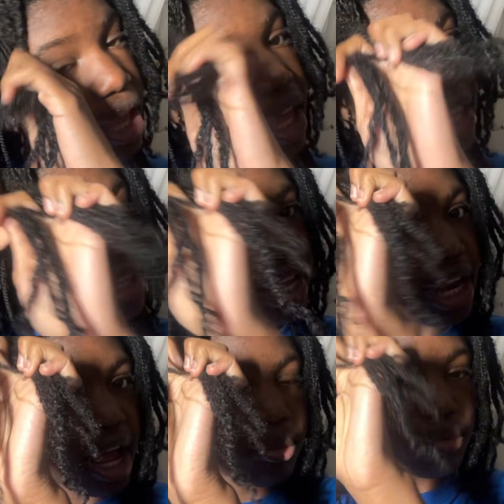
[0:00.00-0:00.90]
and then
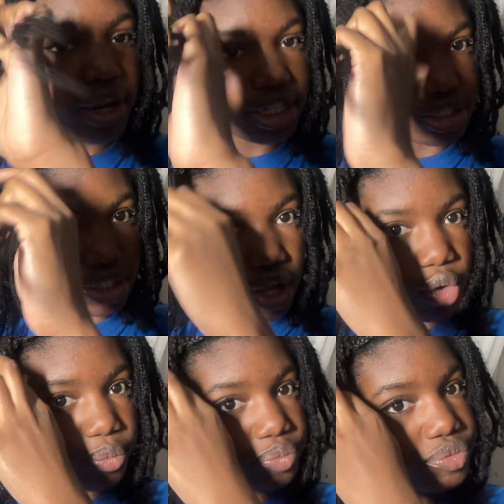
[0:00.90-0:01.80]
I'm ready to go.
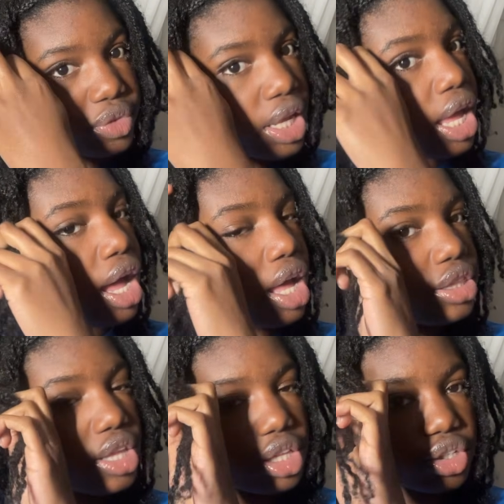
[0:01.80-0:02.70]

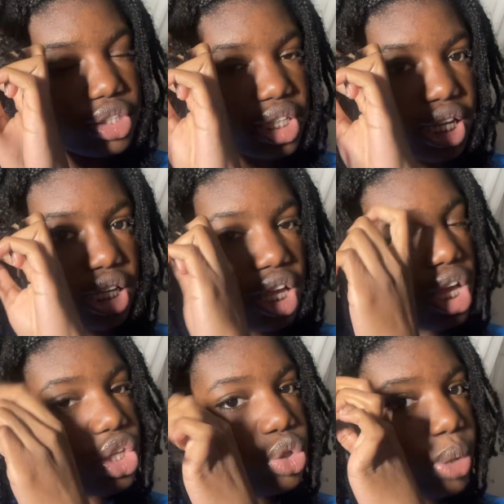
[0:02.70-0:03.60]
Another thing,
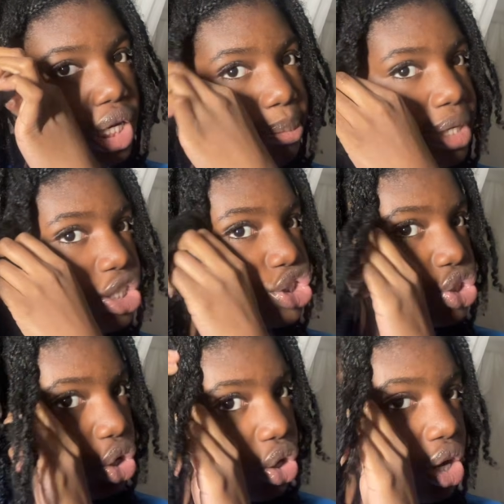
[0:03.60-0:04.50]
you want to make
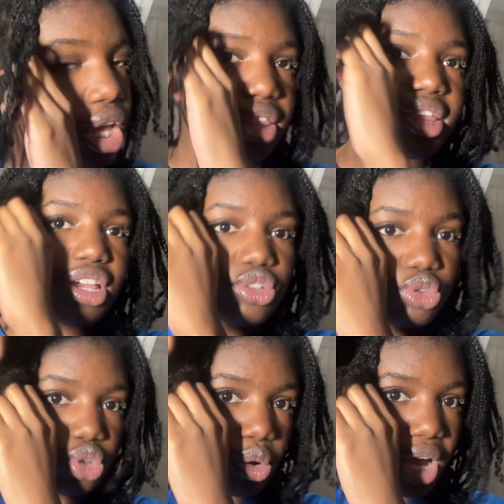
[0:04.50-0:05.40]
sure that you
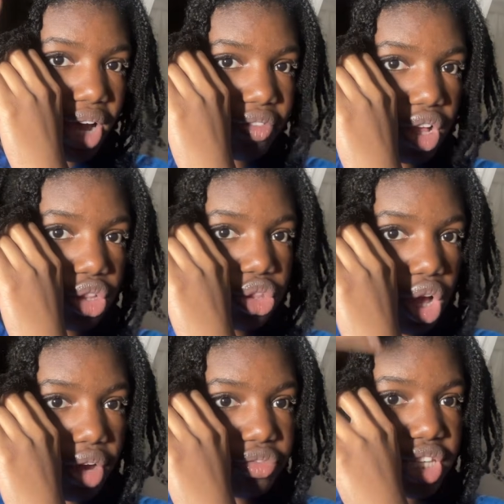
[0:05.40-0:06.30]
don't have a
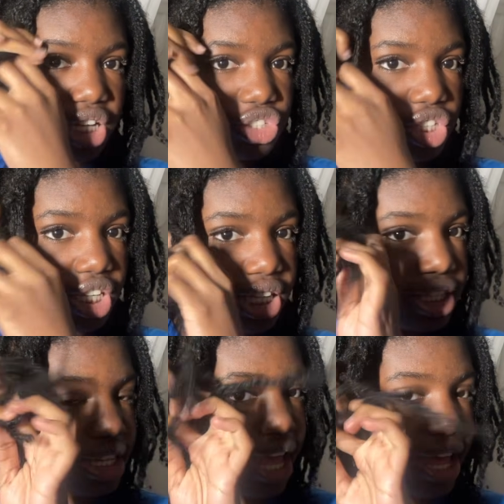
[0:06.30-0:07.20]
lot of tension in
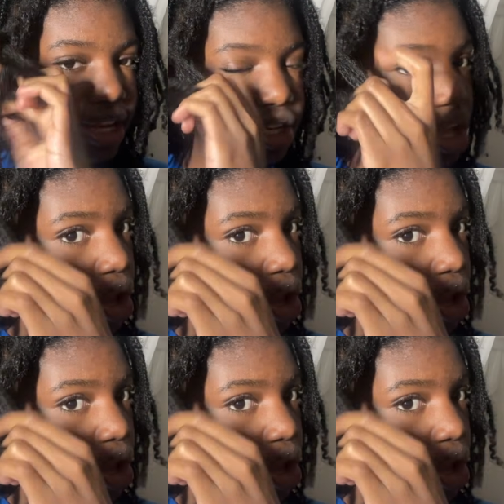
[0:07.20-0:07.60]
the end.